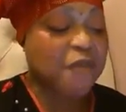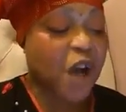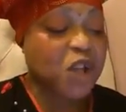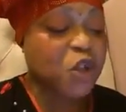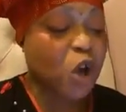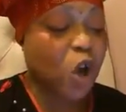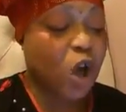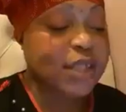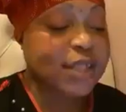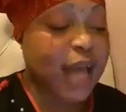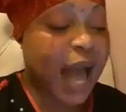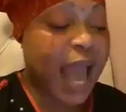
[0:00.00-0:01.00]
I
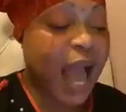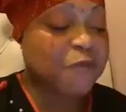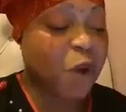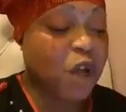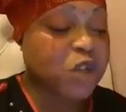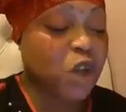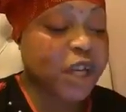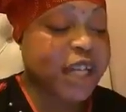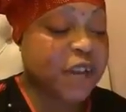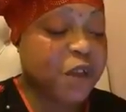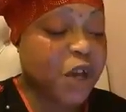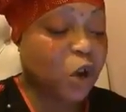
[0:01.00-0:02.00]
have
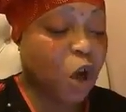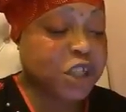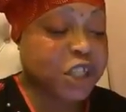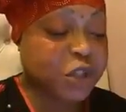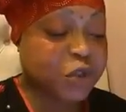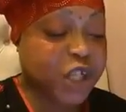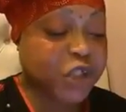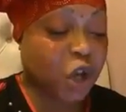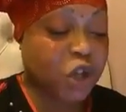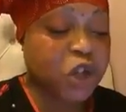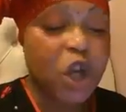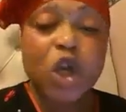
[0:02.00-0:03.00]
also given
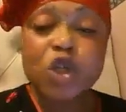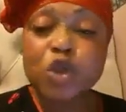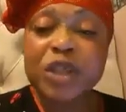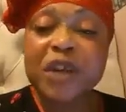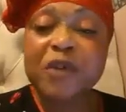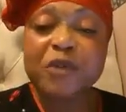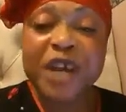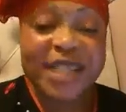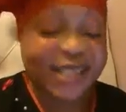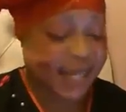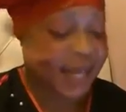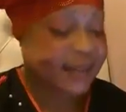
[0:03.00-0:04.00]
consideration to the
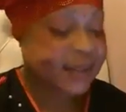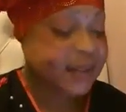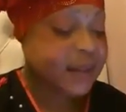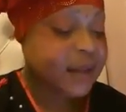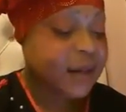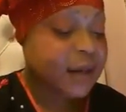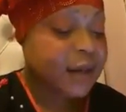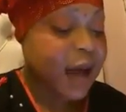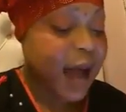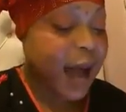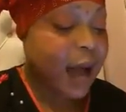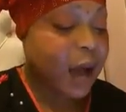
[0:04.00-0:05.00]
written
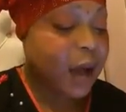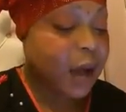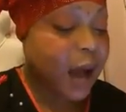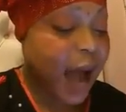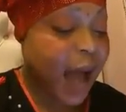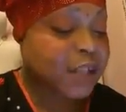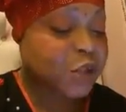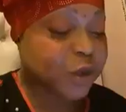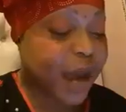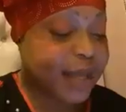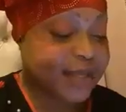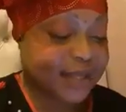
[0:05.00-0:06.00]

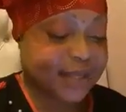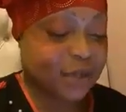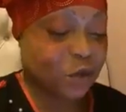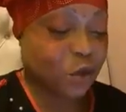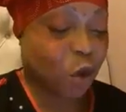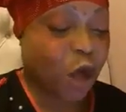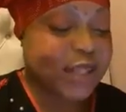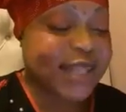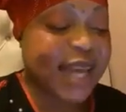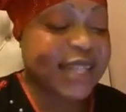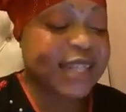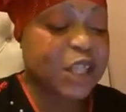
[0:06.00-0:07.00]
address
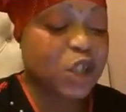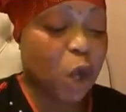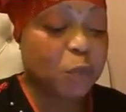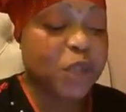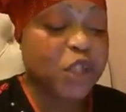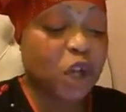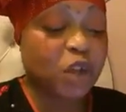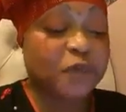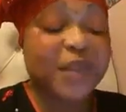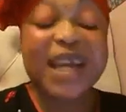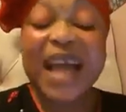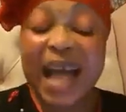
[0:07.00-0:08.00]
containing the
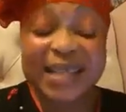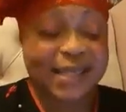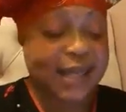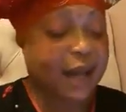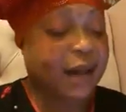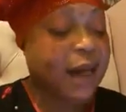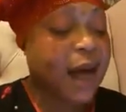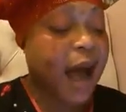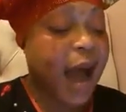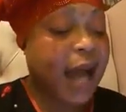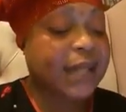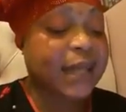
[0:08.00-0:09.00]
submission of the
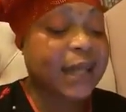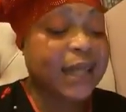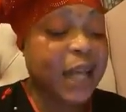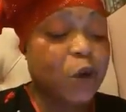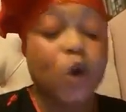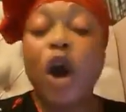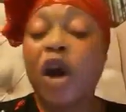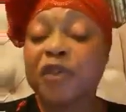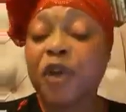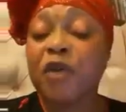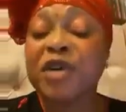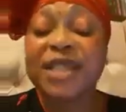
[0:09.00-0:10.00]
counsel and the
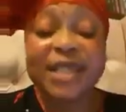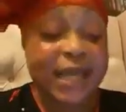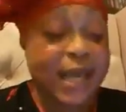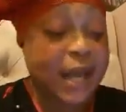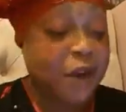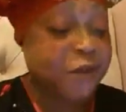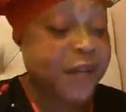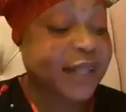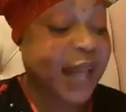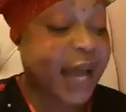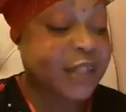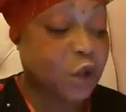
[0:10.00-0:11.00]
legal authority
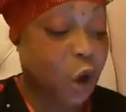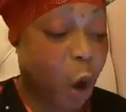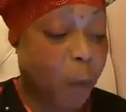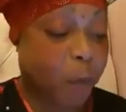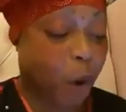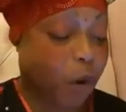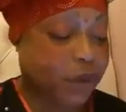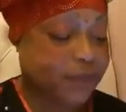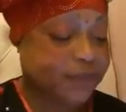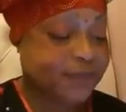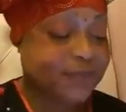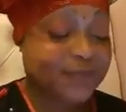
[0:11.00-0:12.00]
relied
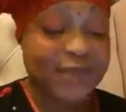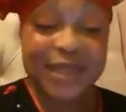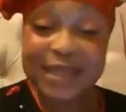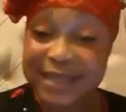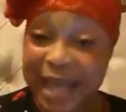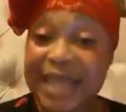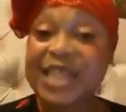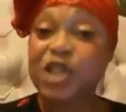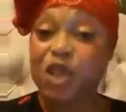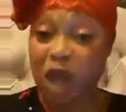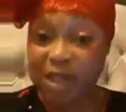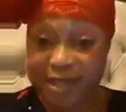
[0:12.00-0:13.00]
upon.
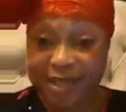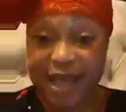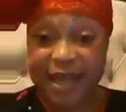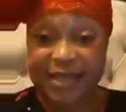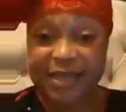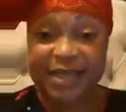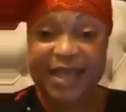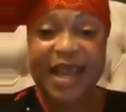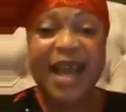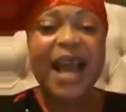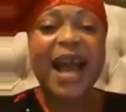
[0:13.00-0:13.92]
Then the judge said,